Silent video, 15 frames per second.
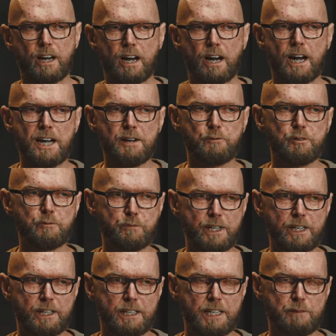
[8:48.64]
I would
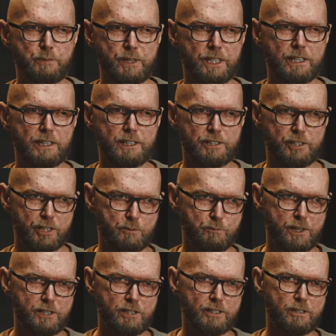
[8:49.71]
be immediately
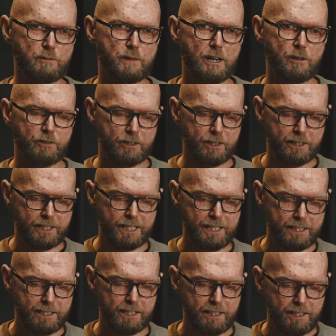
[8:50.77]
suspicious about the
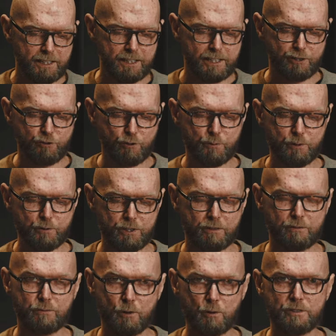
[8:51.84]
DC
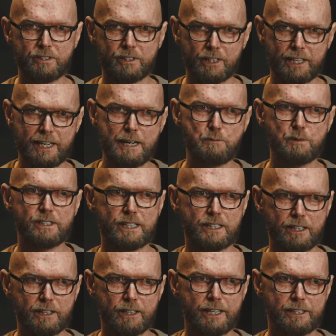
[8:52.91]
distribution faults in the cables and
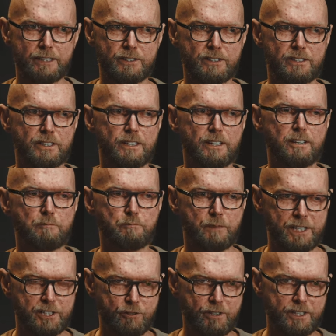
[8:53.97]
the connectors.
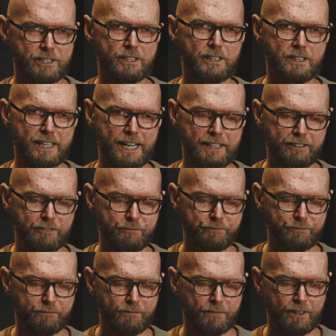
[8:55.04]
Make sure it's not that.
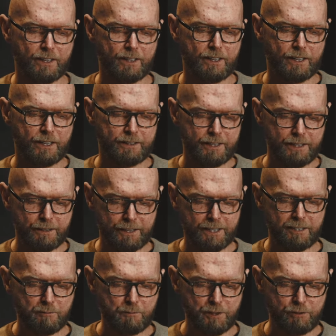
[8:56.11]
And then
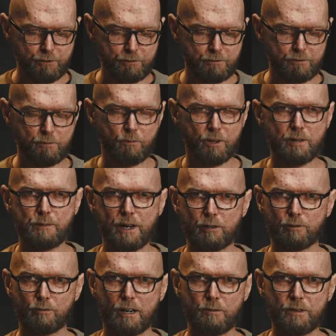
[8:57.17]
thing number 2, what
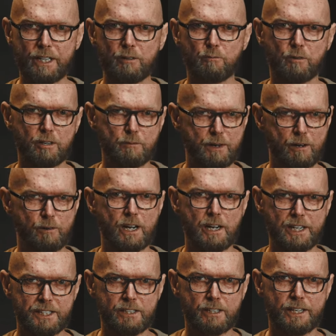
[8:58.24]
about grounding? What about
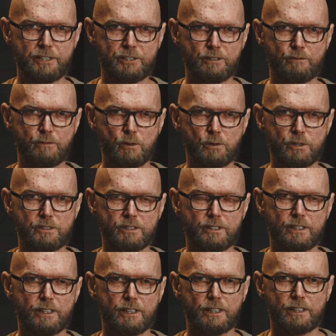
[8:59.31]
isolation
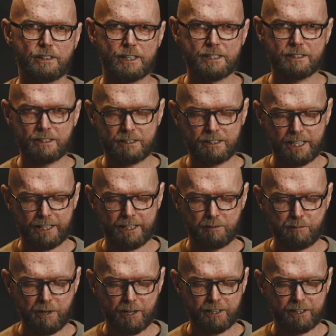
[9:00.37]
faults? That's the
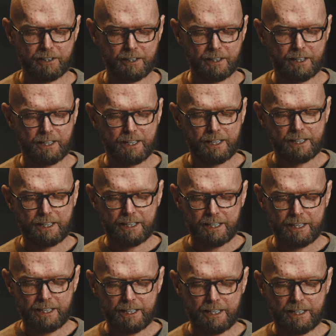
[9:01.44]
second part.
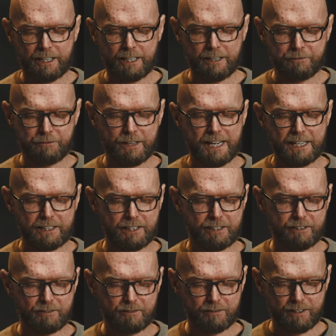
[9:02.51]
If that
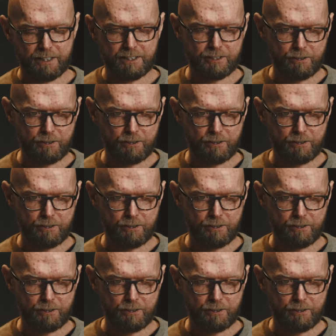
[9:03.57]
is